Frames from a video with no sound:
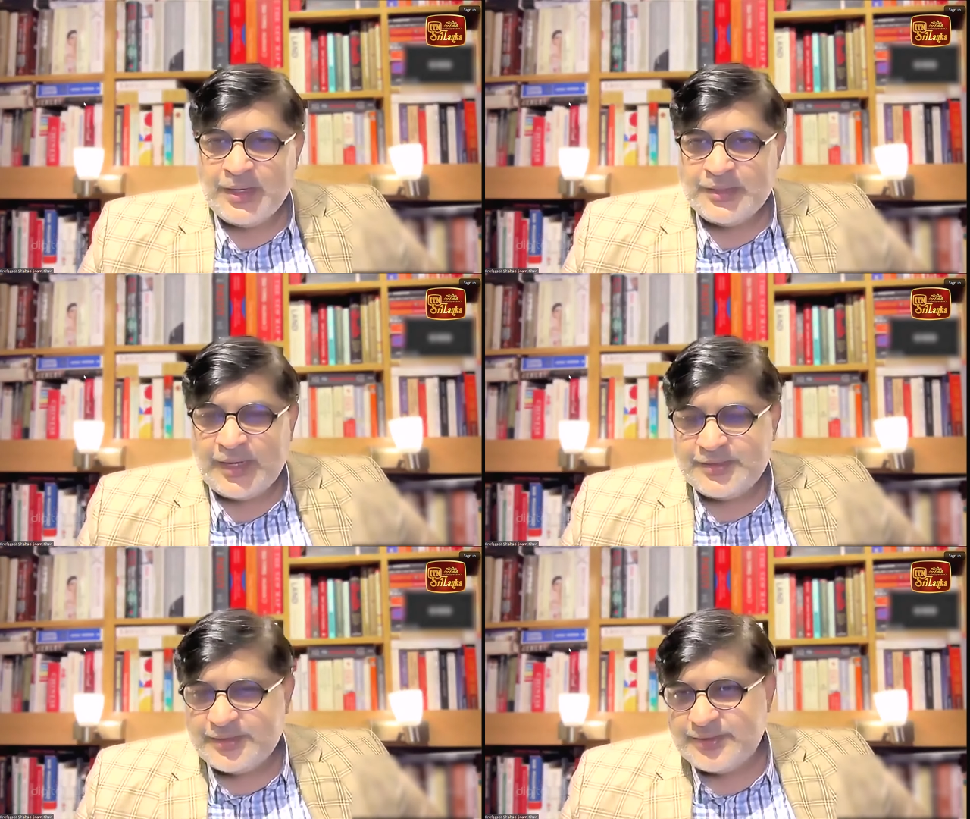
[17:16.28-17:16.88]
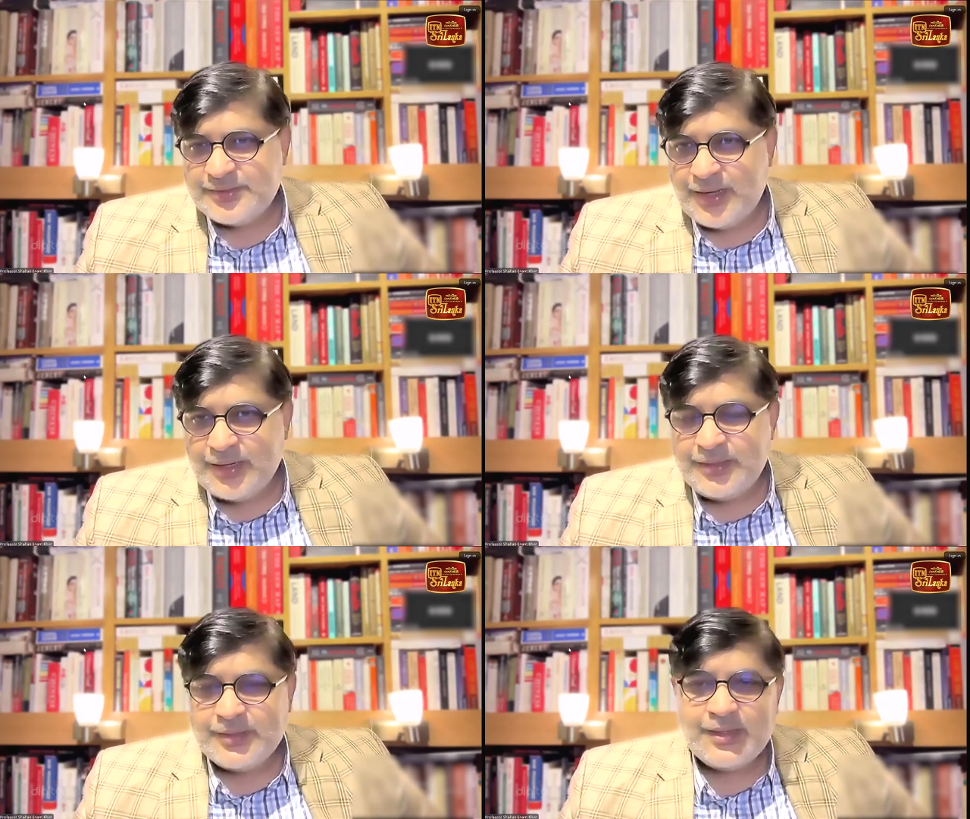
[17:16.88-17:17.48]
As a
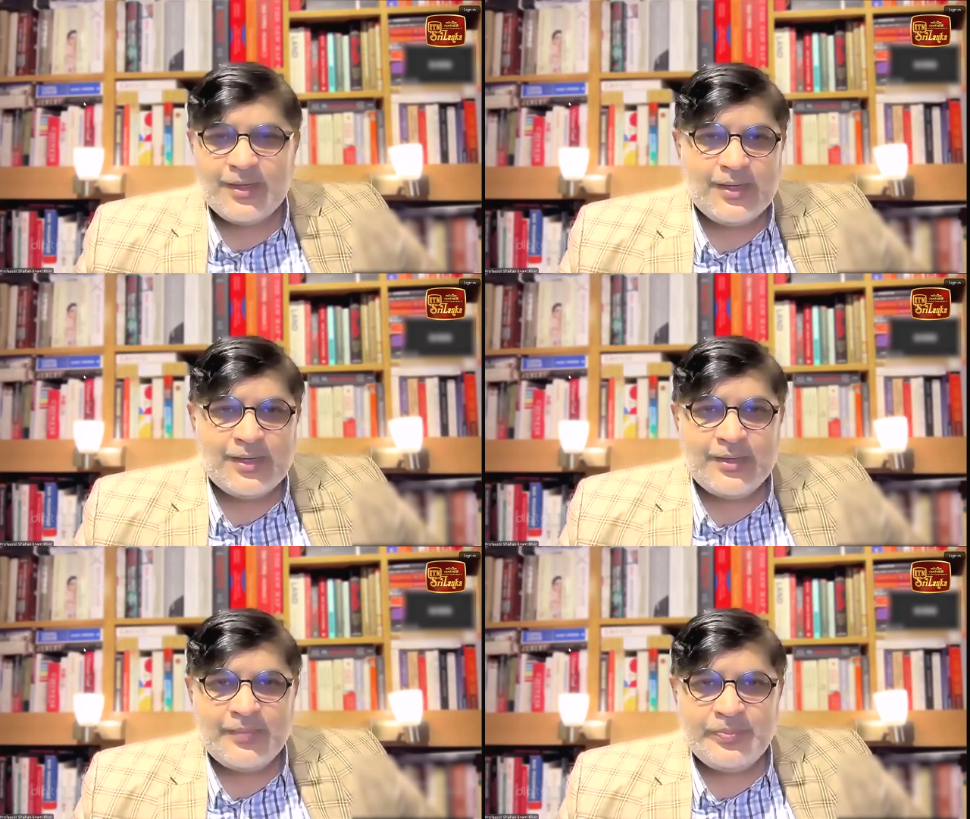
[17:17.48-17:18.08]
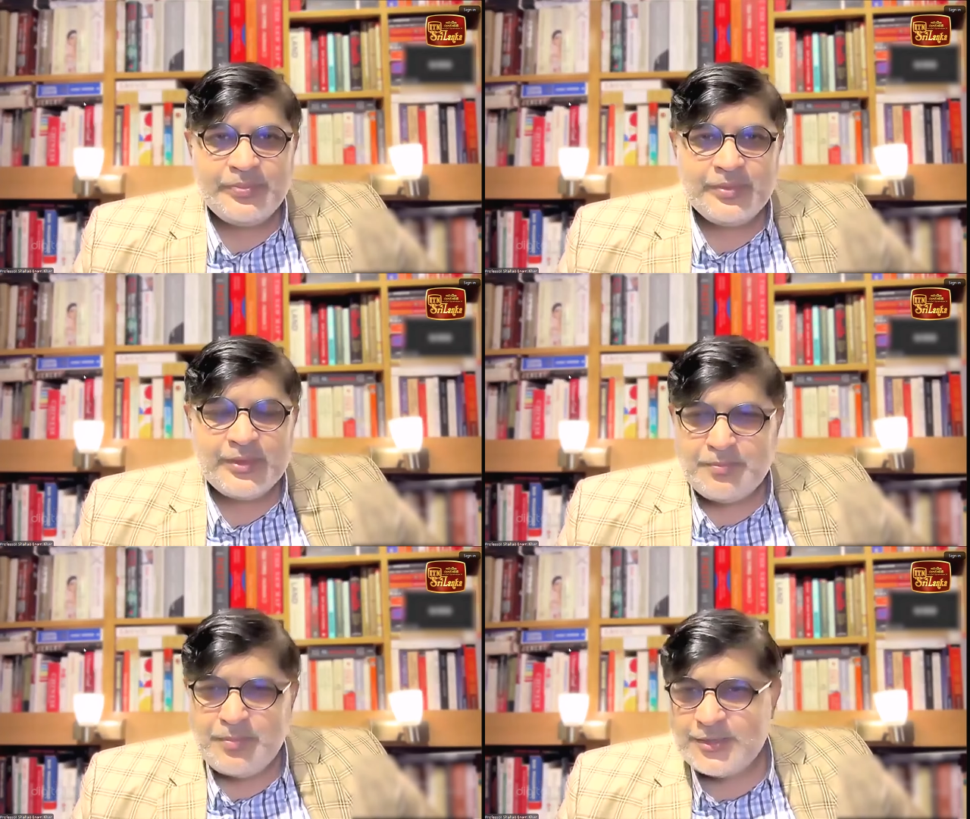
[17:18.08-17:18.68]
result,
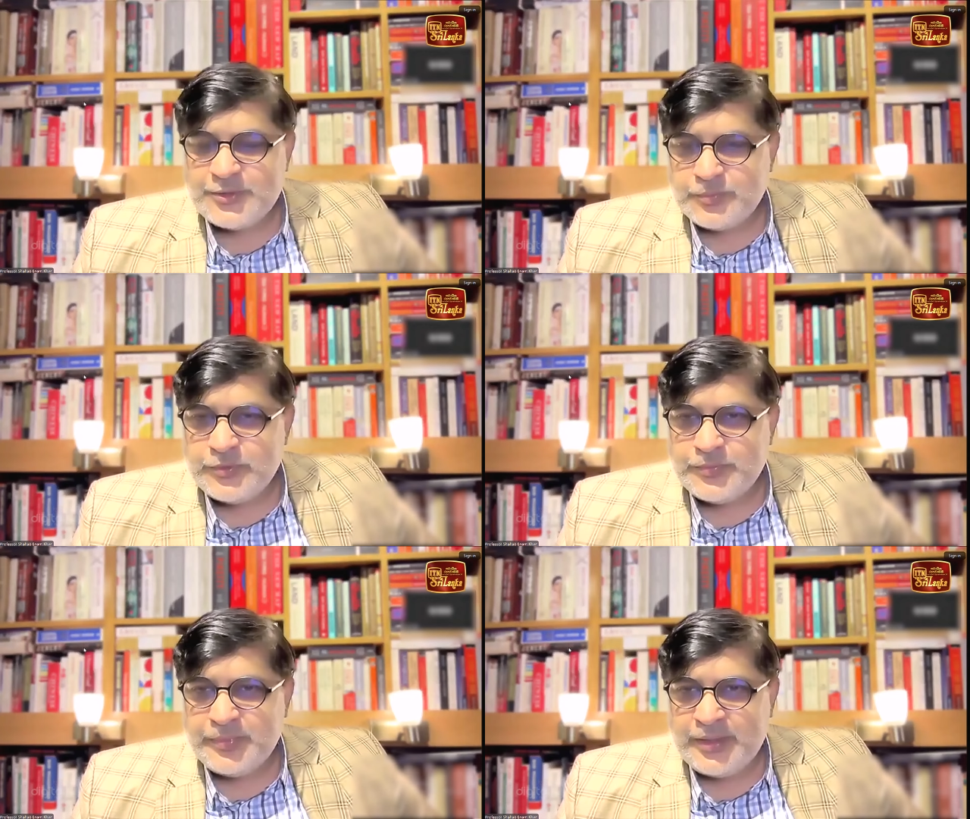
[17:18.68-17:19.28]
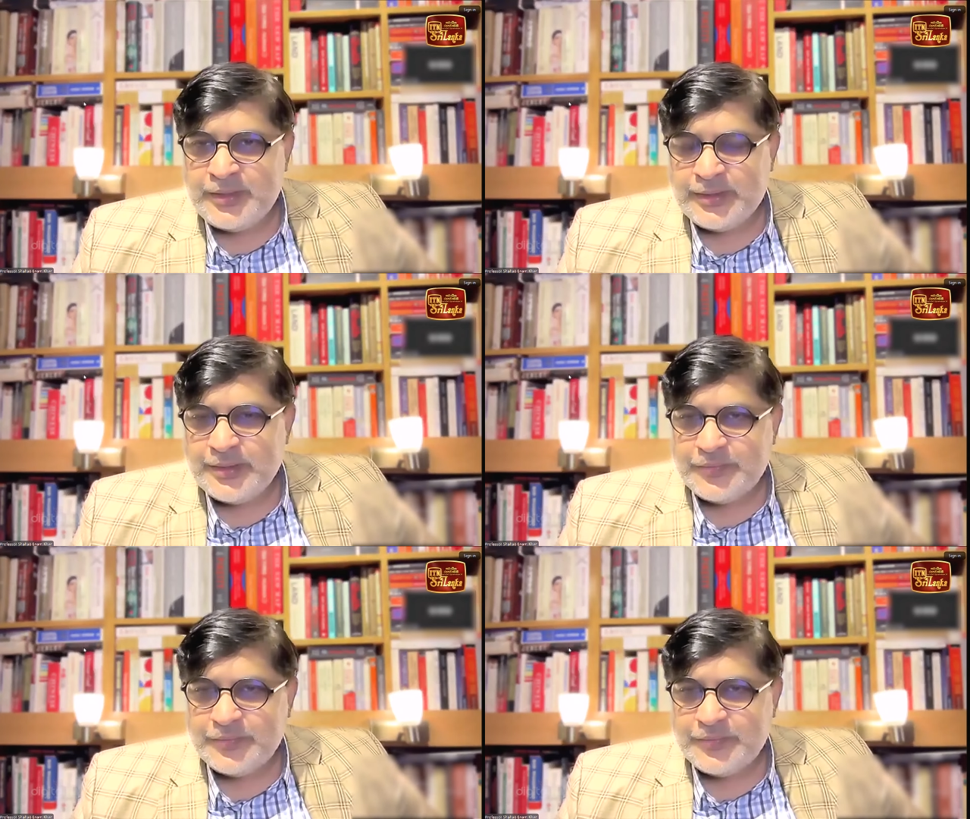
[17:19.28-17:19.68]
the mass movement,